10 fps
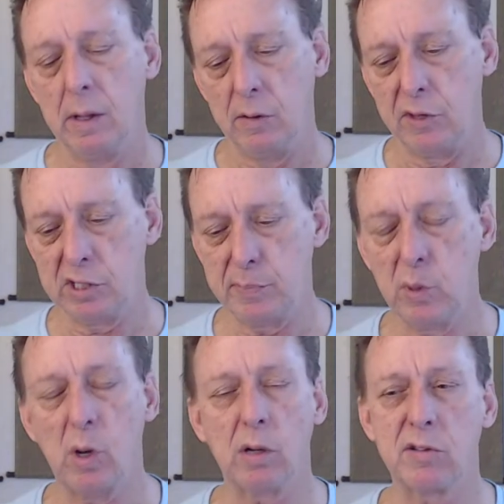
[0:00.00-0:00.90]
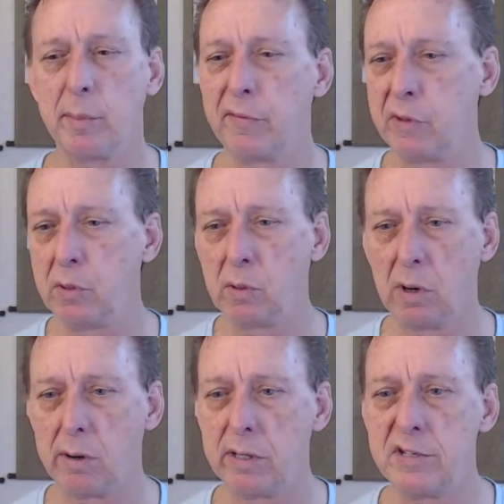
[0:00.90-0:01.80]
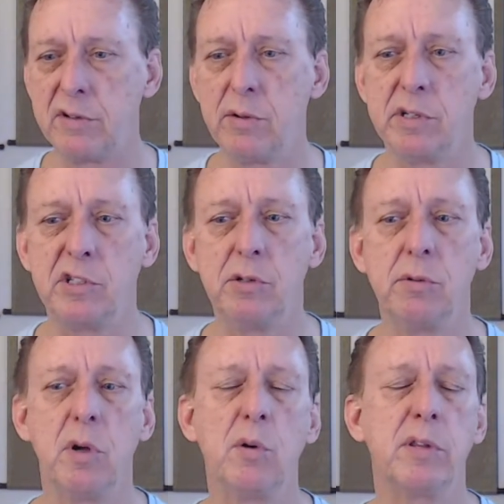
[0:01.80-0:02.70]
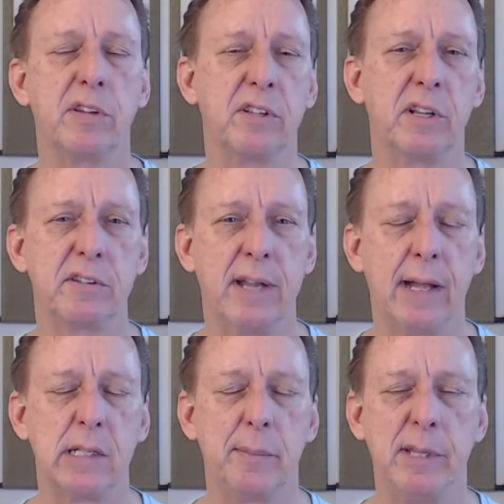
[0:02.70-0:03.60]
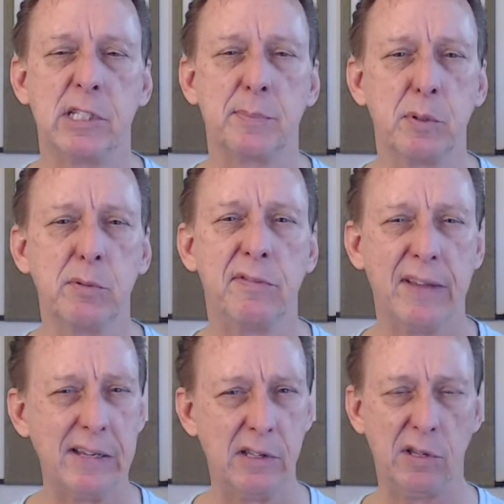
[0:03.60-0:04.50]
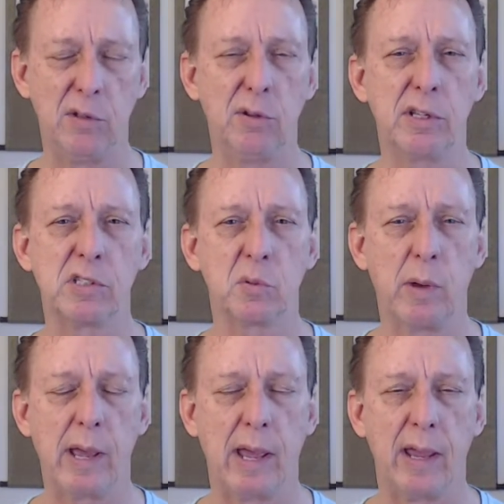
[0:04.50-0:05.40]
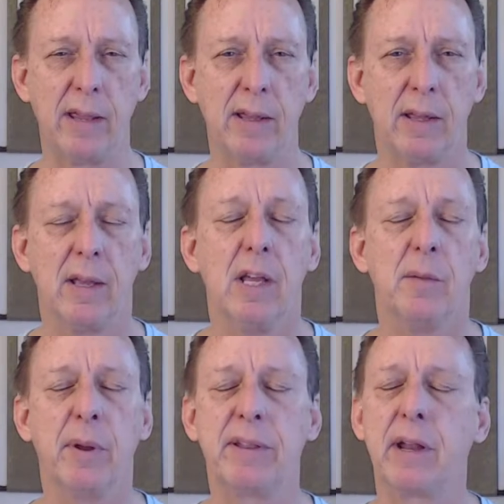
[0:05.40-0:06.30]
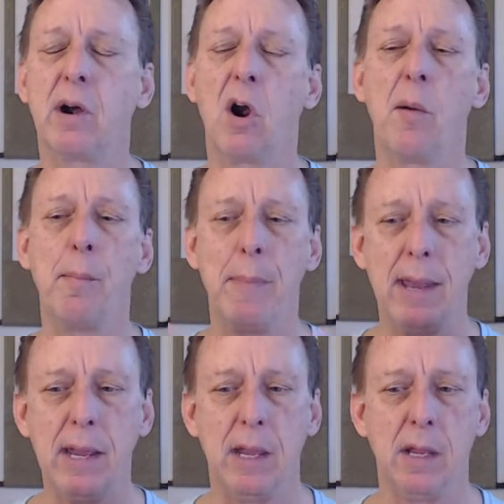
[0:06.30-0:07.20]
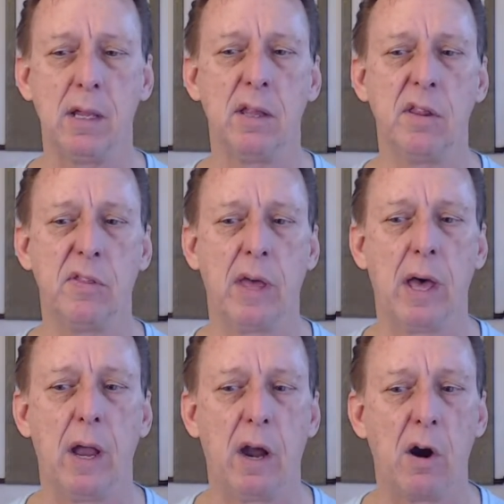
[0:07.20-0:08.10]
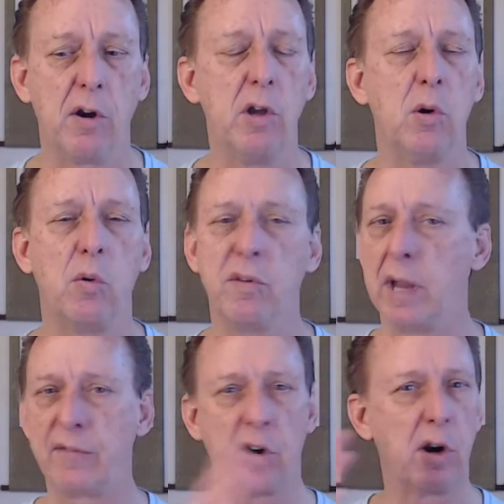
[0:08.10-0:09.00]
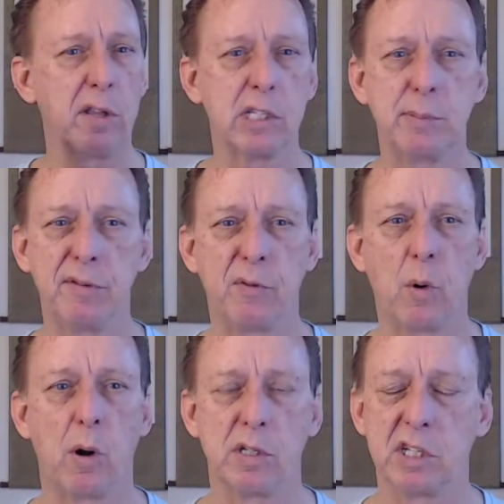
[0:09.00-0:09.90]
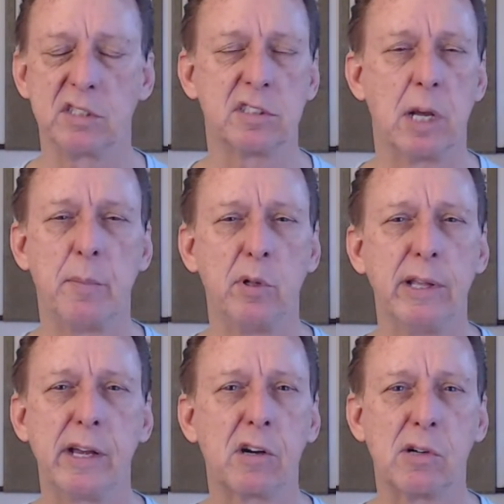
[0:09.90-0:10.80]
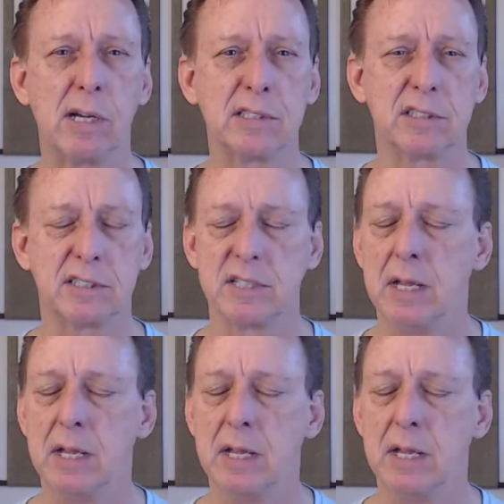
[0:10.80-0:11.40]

This book, some of you are already students, you know this. It doesn't have to be spoon-fed to you this way. But there are many that are new, never heard of this before, just stumbling across this.